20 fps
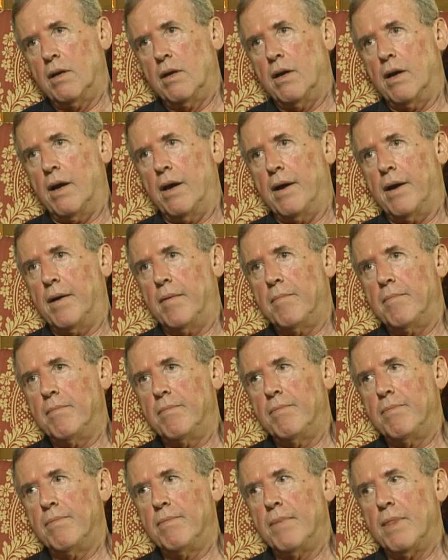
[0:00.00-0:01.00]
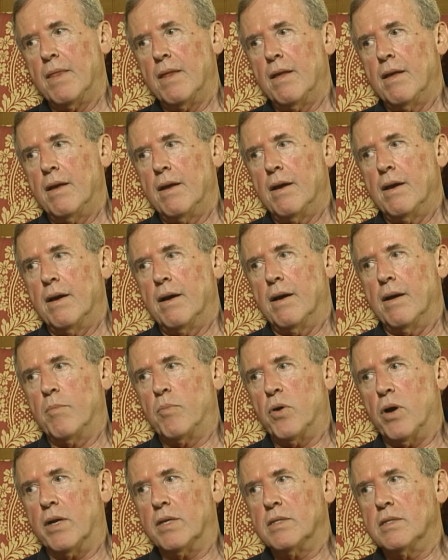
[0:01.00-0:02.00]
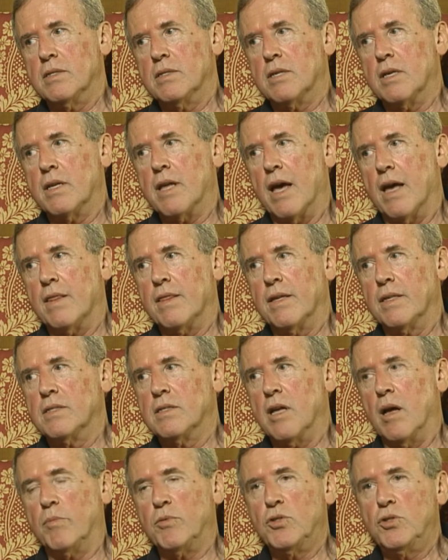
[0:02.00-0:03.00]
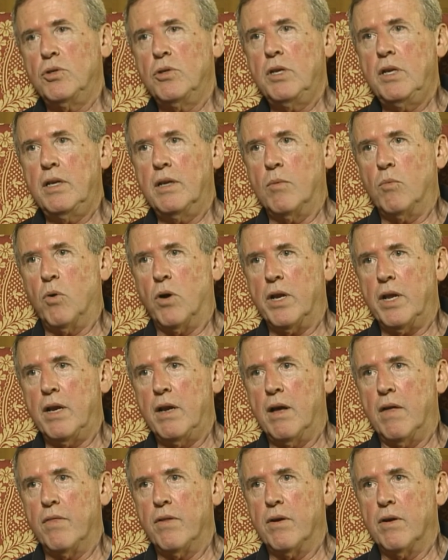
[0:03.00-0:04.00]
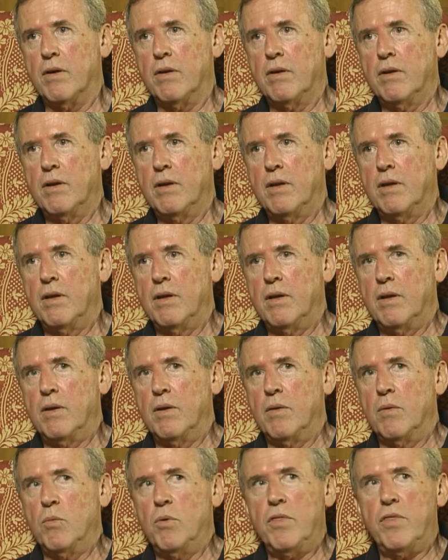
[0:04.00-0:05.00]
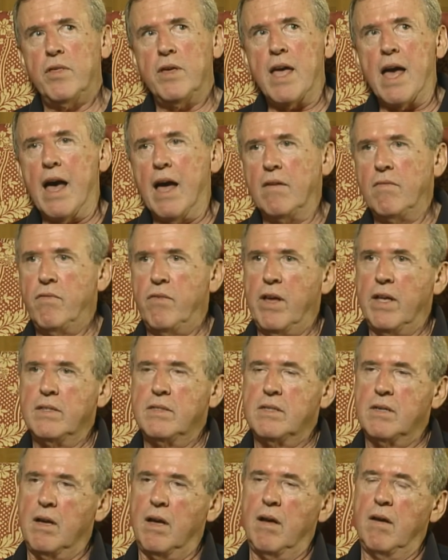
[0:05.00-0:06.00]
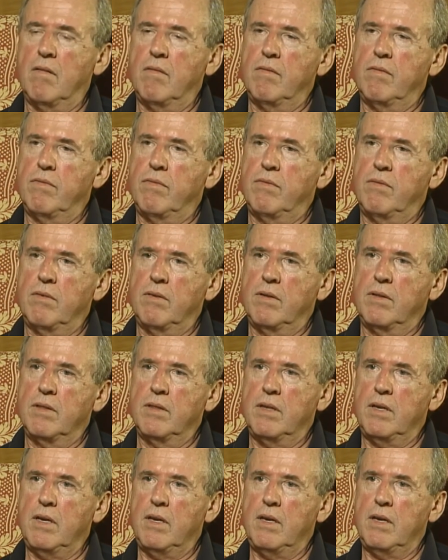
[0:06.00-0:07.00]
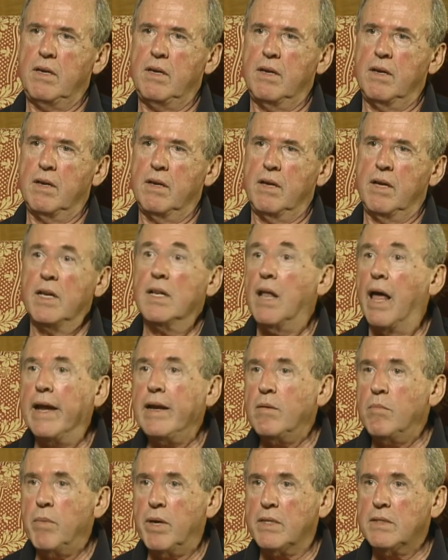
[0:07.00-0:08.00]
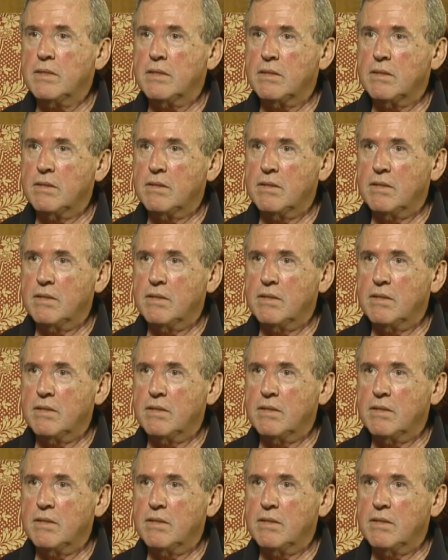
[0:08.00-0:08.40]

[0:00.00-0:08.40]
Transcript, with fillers: Um, uh, Protestants and Catholics stopped shooting at one another with the advent of the Enlightenment